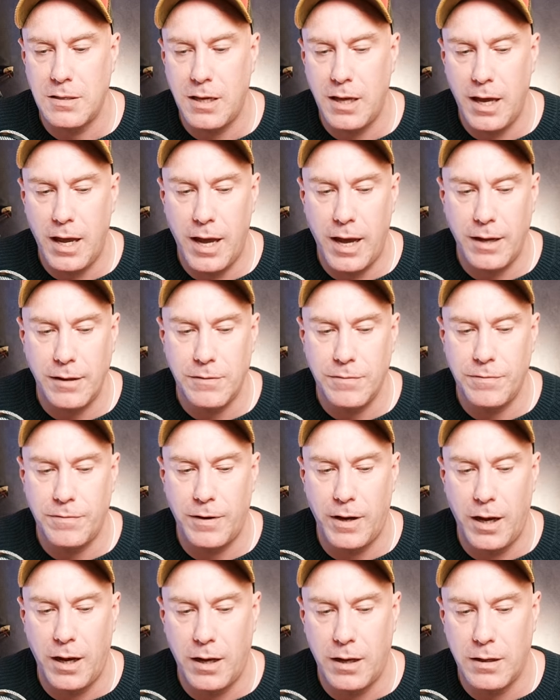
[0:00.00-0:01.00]
Cat
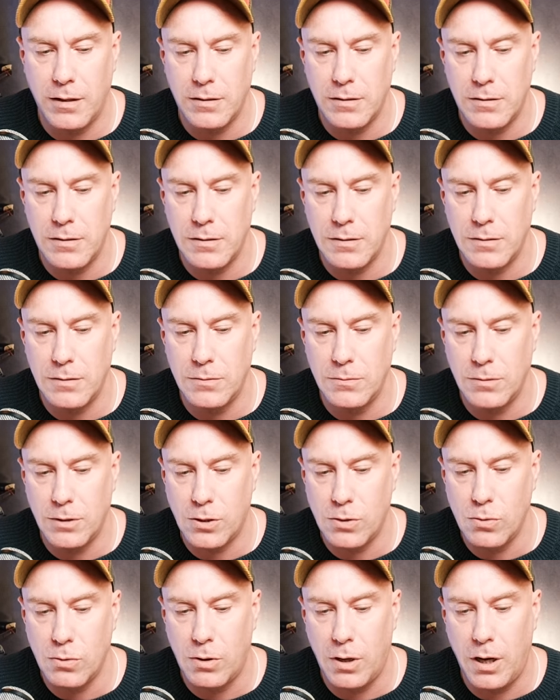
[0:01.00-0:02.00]
files
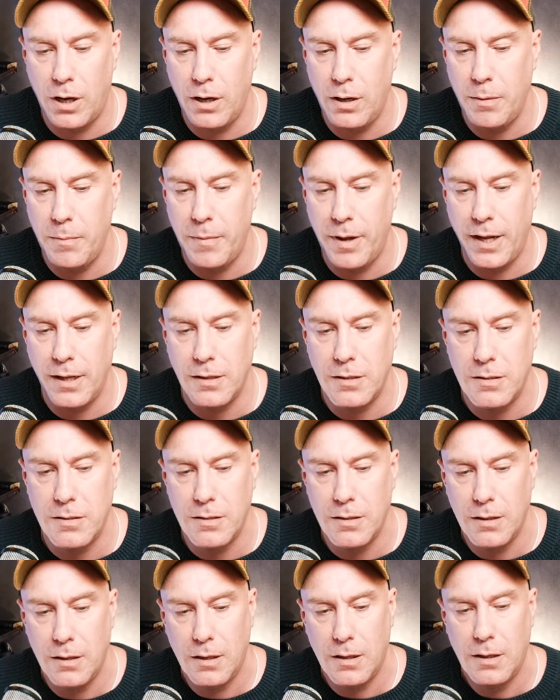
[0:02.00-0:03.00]

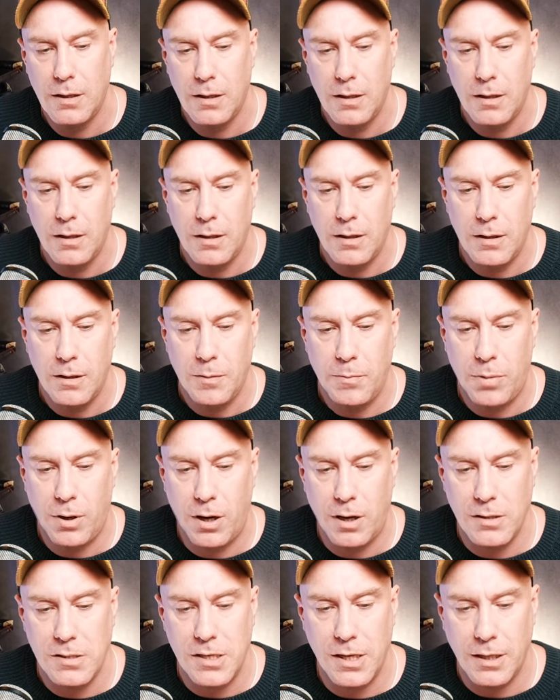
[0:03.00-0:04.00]
requirements.
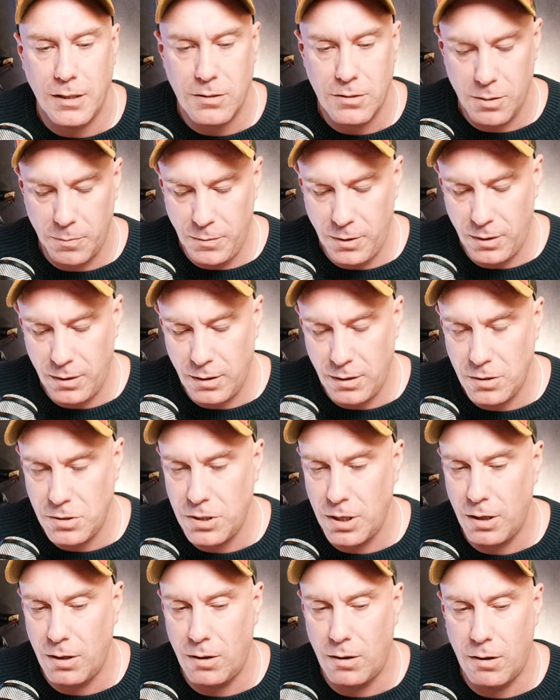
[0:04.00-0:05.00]
POSIX, community
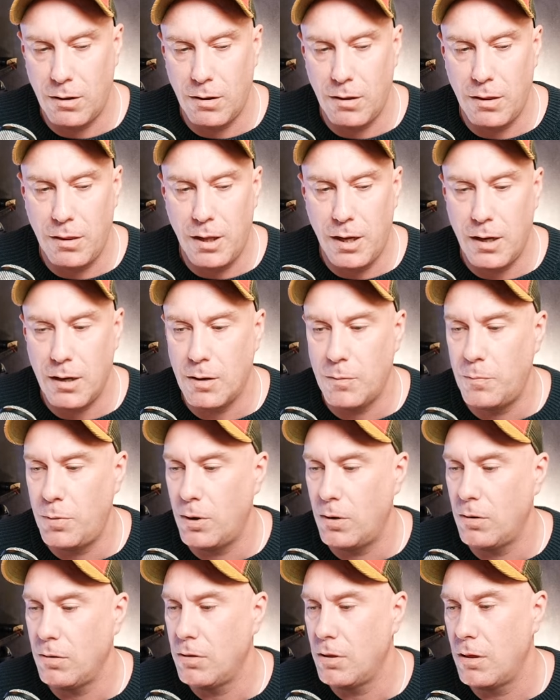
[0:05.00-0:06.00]
general, they are
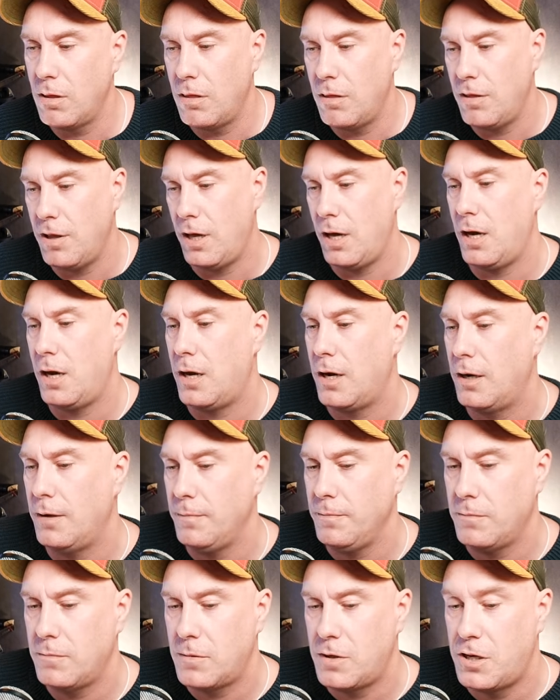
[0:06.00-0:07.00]
both there.
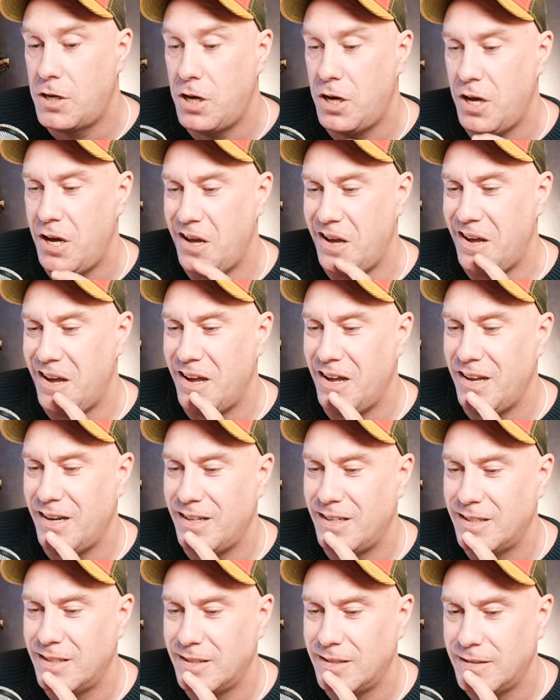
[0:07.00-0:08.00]

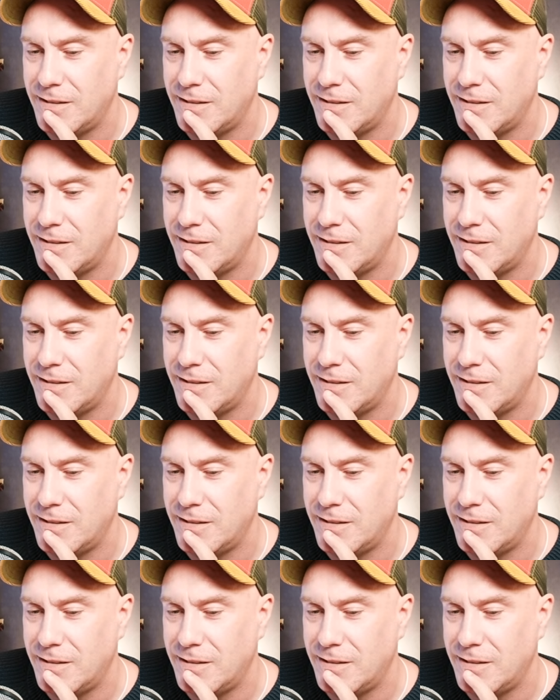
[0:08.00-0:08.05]
Kit.